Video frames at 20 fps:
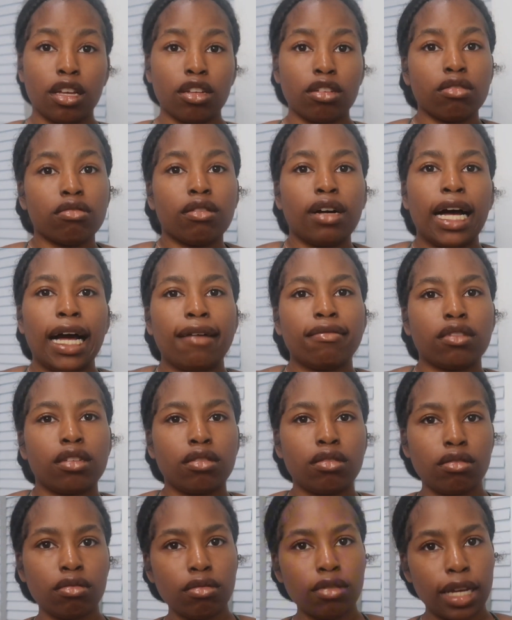You don't have
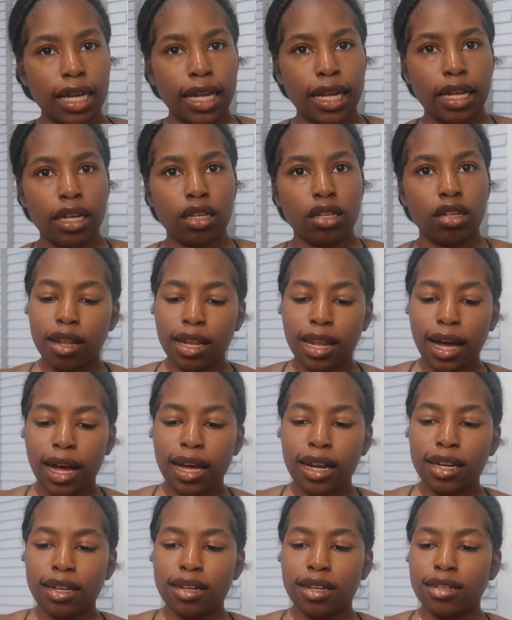to do that.
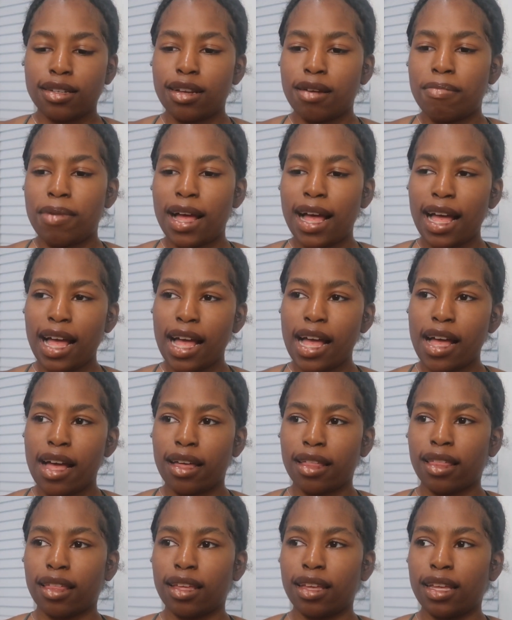Aligning in your
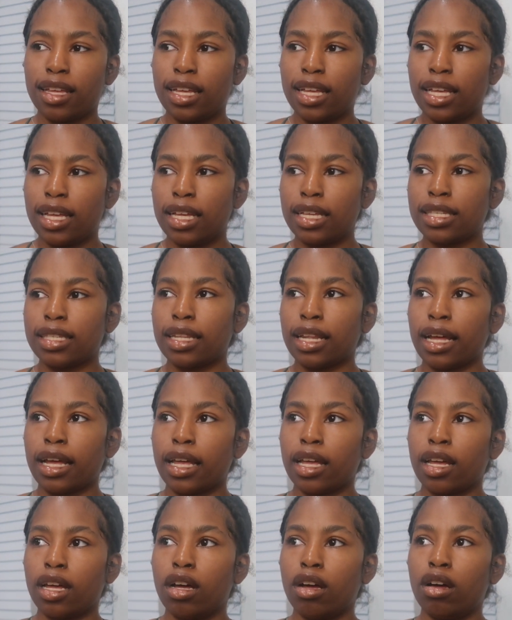path, it's
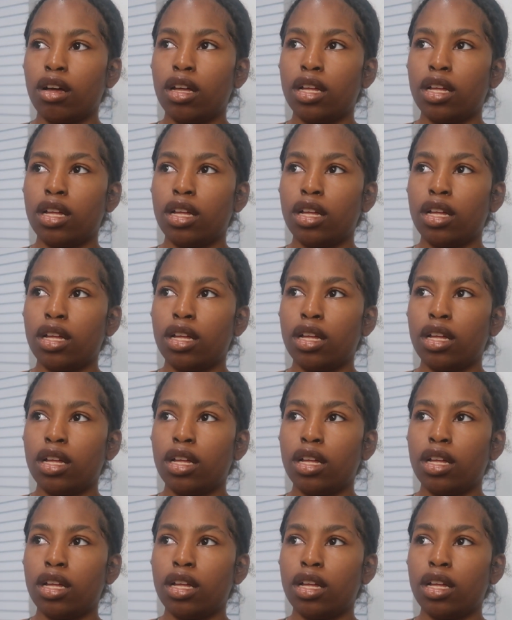like